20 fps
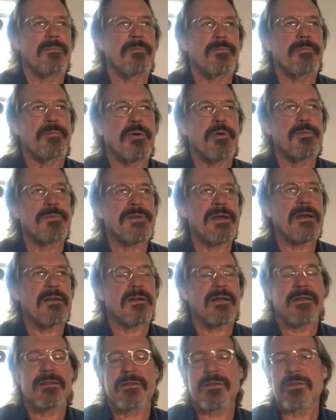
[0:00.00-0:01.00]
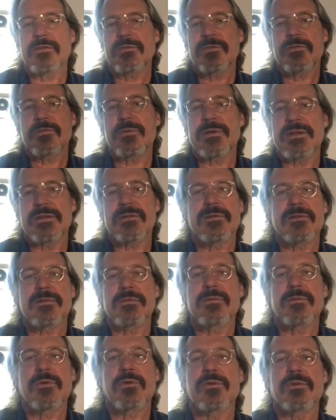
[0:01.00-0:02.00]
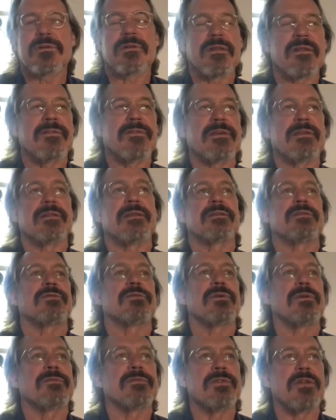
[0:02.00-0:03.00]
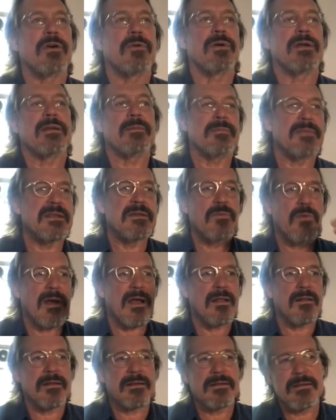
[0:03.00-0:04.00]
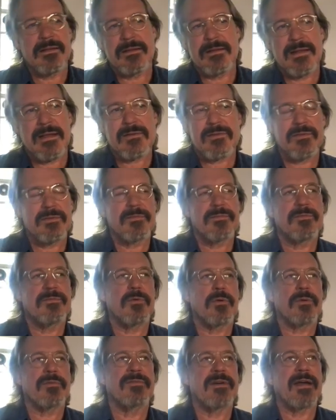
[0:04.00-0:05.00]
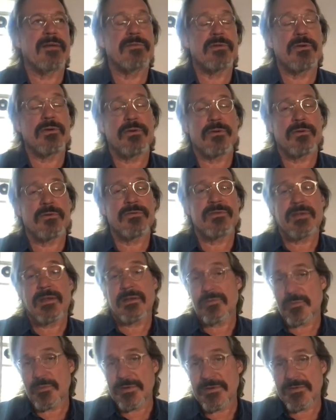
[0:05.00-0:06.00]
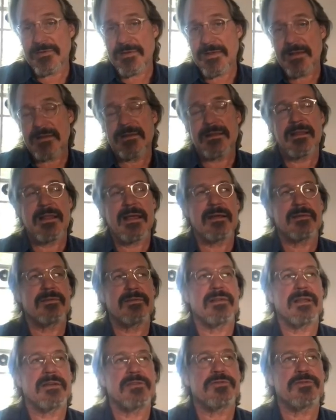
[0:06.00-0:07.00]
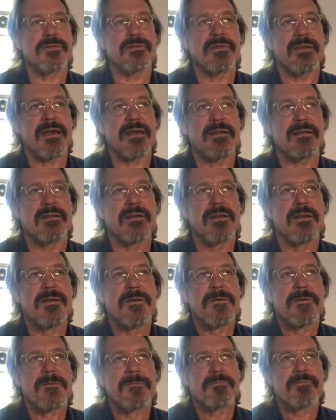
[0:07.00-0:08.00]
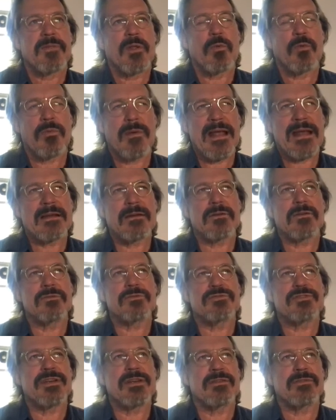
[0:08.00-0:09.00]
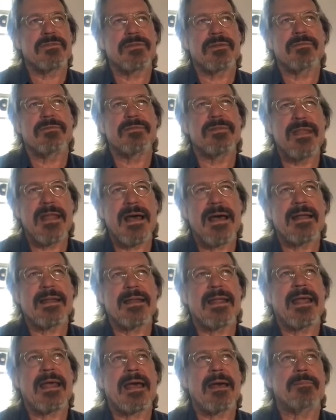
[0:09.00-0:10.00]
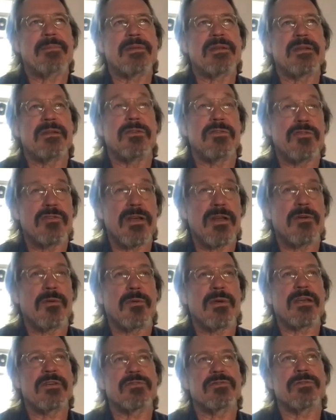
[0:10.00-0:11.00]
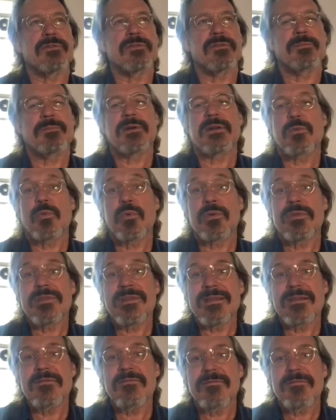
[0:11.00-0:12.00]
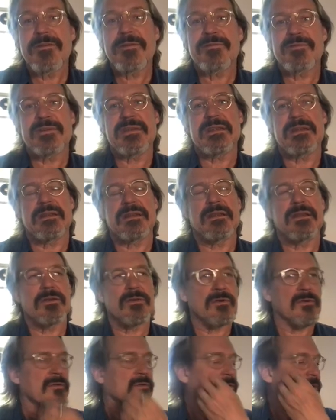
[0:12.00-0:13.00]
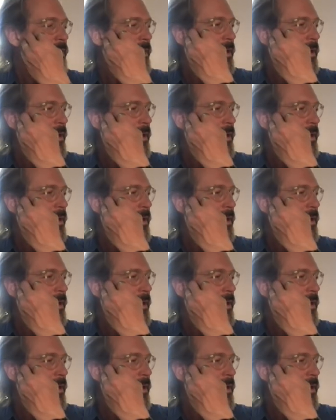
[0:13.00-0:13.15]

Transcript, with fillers: pooped out onto the street to earn a living that you have no meanwhile in the next four or five years as we said last lecture that radical changes have not happened in generations but within 15 years